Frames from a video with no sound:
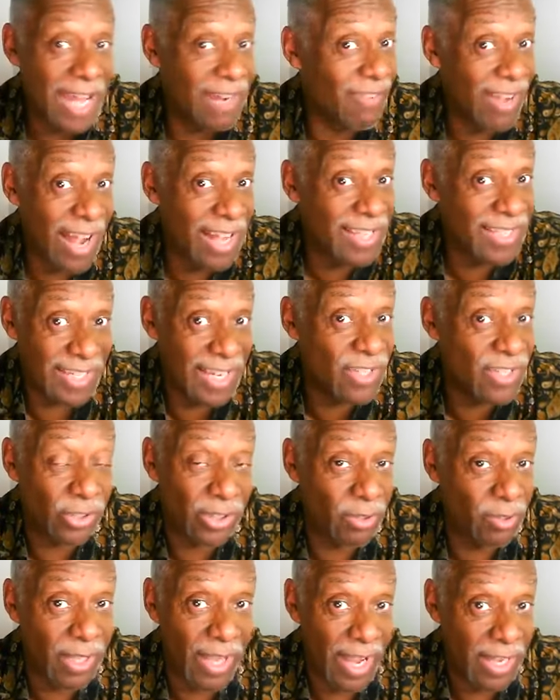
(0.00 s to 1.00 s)
If God says
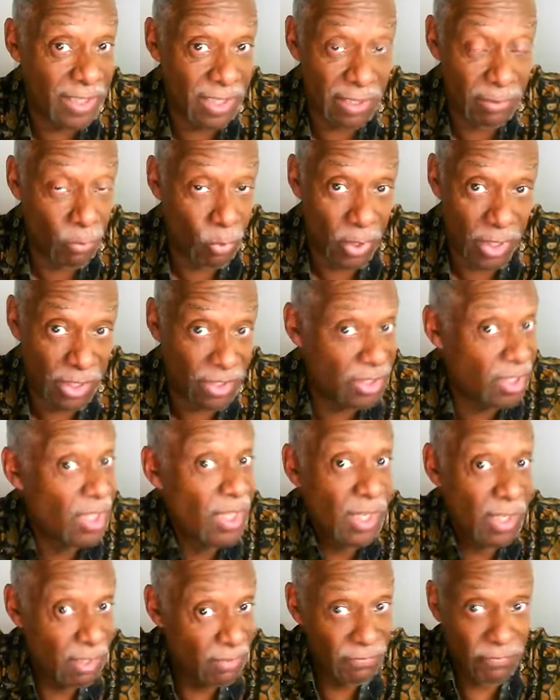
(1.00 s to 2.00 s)
only lay hands on them once,
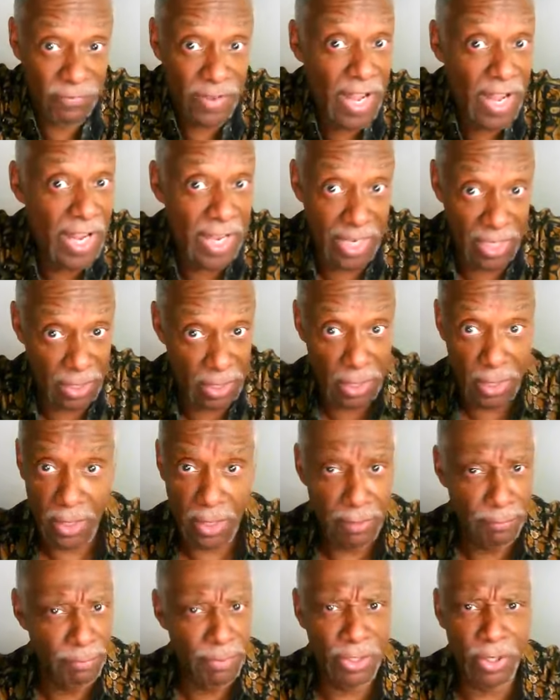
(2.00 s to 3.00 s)
fine.
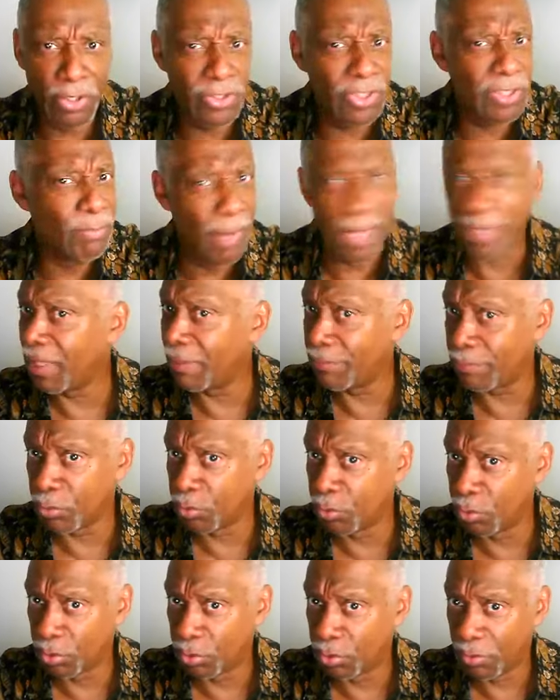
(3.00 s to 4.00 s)
But don't just make up a
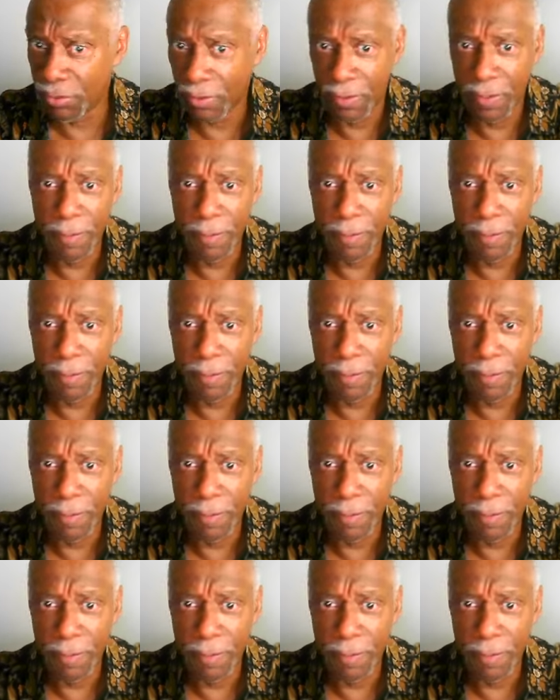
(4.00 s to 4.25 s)
rule.